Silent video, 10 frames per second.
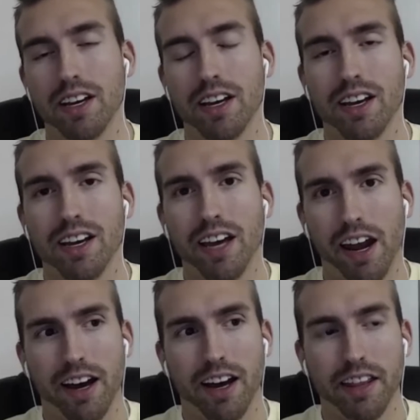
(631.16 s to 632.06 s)
And
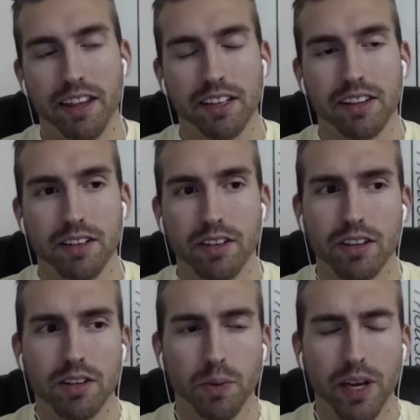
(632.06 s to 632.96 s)
I think the
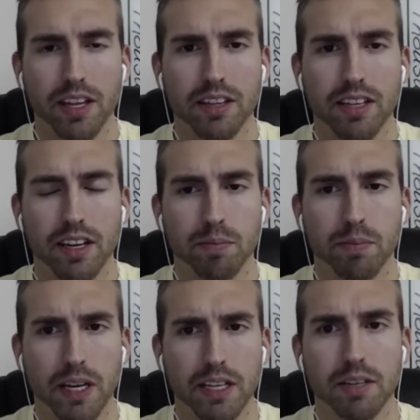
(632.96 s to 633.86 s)
way that they
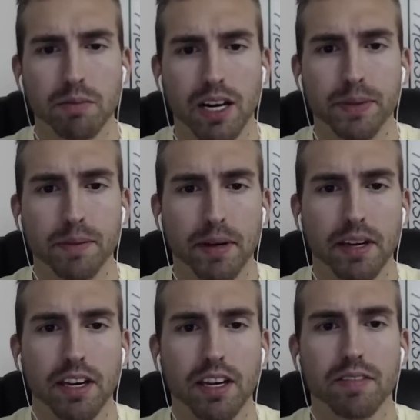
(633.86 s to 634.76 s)
picked him up at the
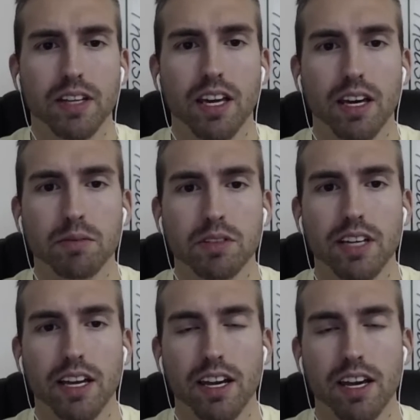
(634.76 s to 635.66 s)
beginning of the game is
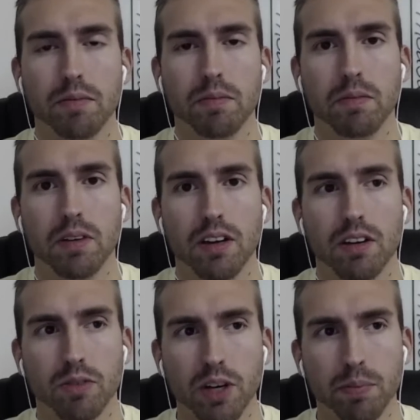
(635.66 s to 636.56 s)
that him,
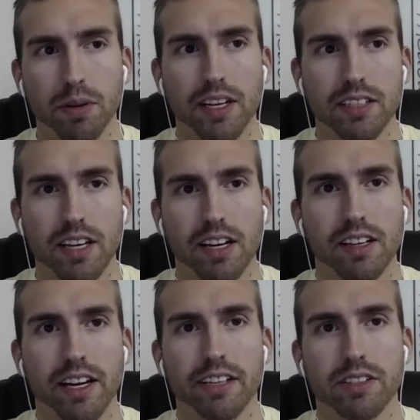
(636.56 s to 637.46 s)
Replays, and
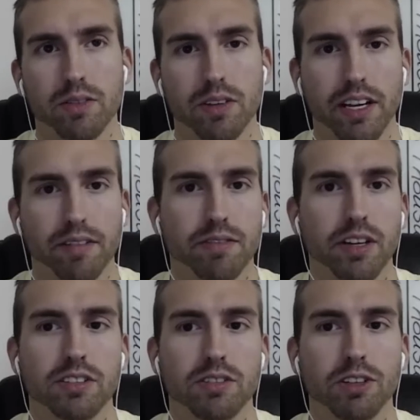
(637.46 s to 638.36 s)
Classic were like
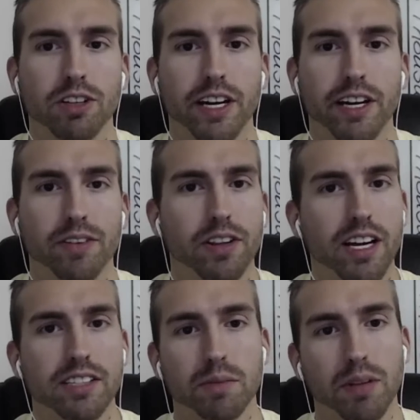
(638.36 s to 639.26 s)
friends in real life.
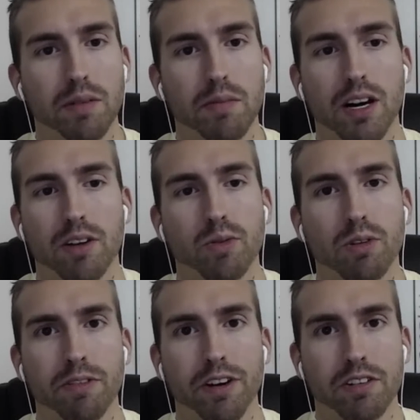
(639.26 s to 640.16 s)
Classic played Modern
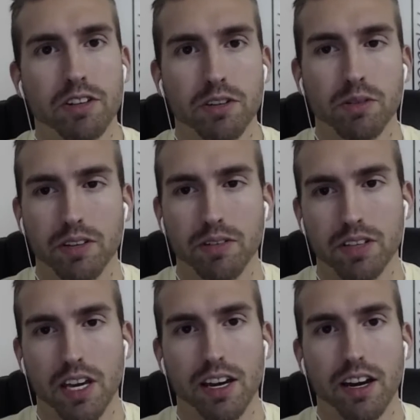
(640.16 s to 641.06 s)
Warfare 2. He was
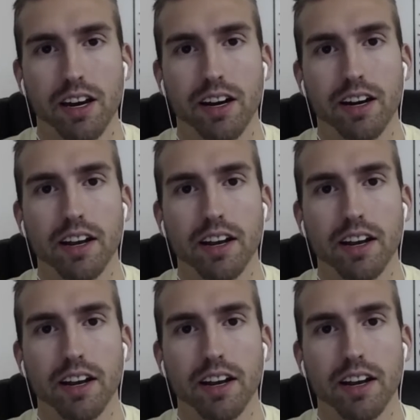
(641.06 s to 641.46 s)
like a god.